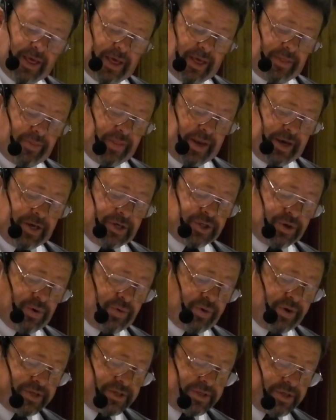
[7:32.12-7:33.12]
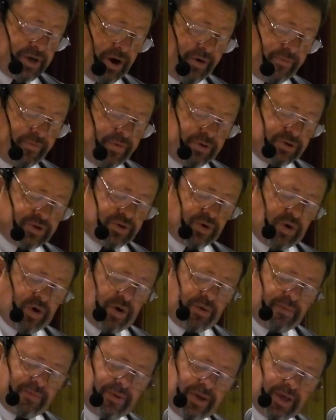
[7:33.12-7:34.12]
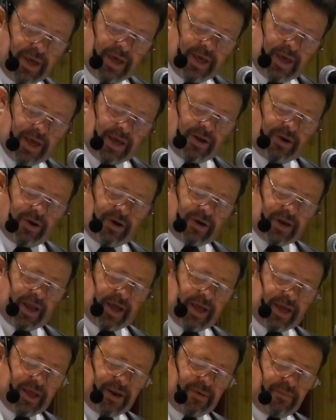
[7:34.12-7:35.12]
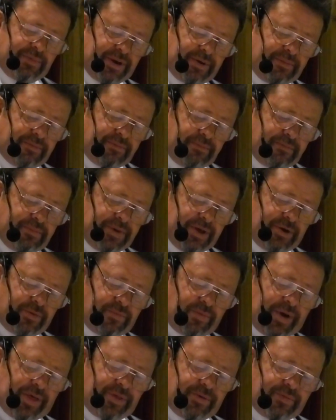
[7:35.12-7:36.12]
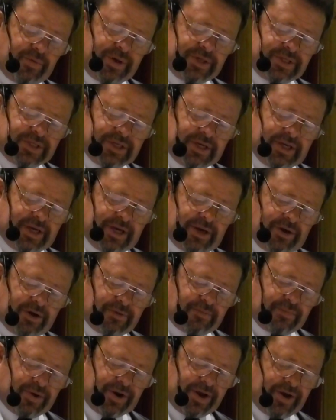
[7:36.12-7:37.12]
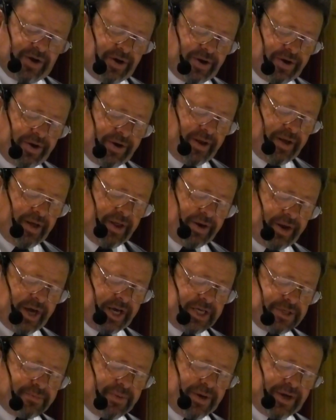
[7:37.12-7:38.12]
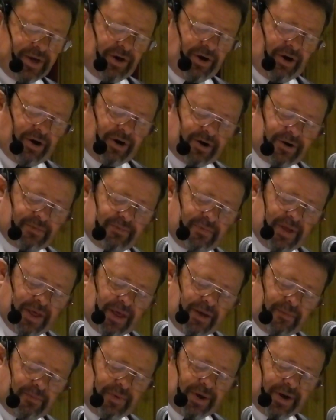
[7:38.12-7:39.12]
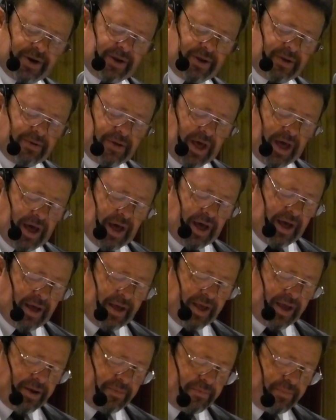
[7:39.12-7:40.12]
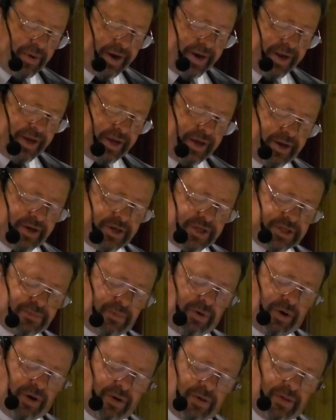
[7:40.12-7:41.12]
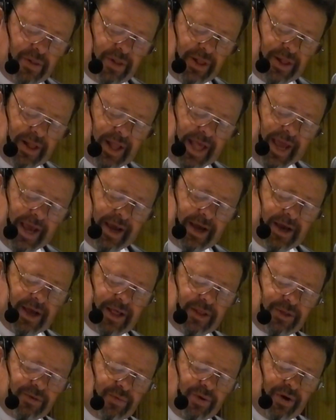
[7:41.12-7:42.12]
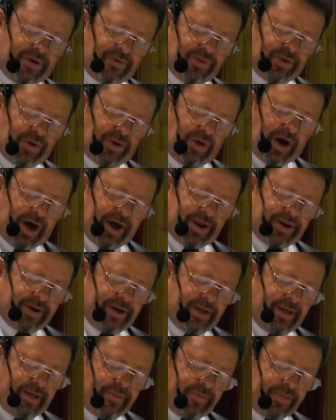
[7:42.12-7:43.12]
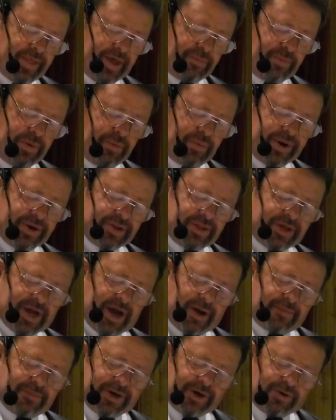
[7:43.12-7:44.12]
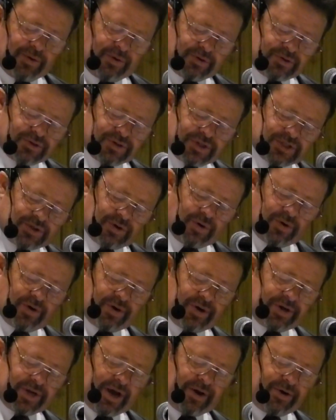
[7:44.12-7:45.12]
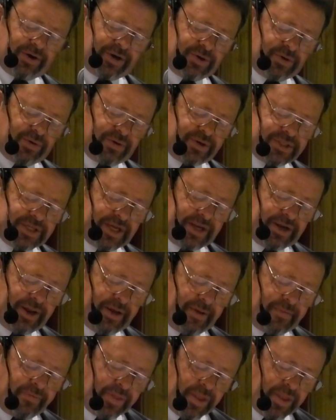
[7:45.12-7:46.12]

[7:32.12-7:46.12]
And then he showed us our future home. He looked like it had been built rather recently and looked pretty good. Nice big yard, and budding in a small lake at the rear of the lot. Then we went to the company grocery store in town. He told us that